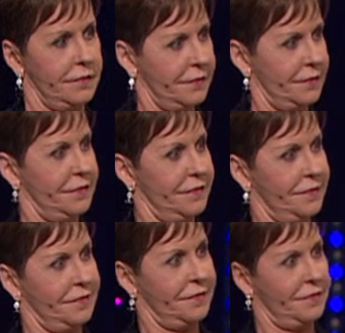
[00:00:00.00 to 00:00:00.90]

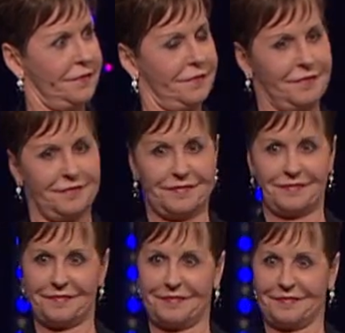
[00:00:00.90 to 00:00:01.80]

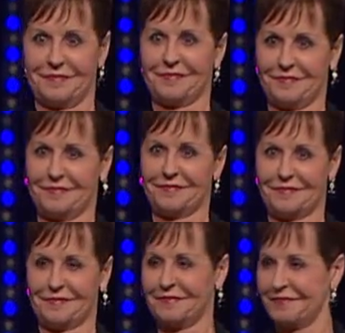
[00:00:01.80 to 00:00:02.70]

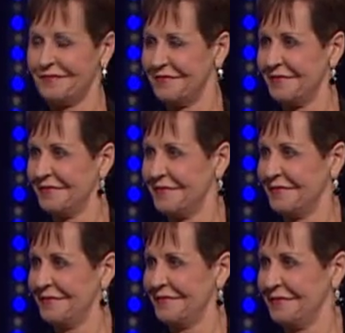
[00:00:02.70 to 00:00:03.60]

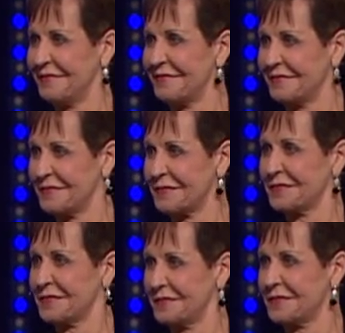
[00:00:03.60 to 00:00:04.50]

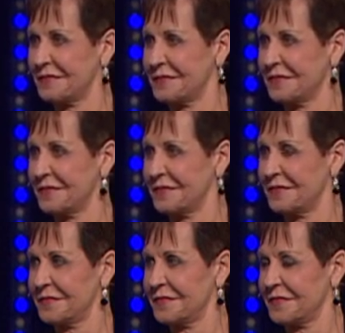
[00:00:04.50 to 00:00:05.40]

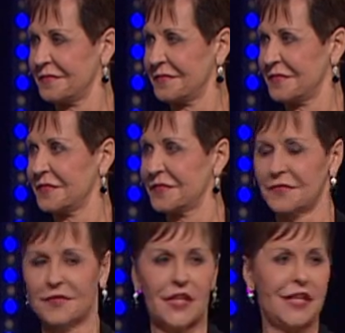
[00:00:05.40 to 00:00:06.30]

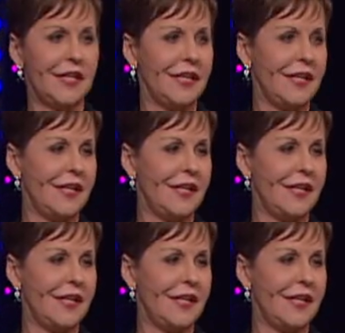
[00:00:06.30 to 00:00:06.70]
No one is speaking in this clip.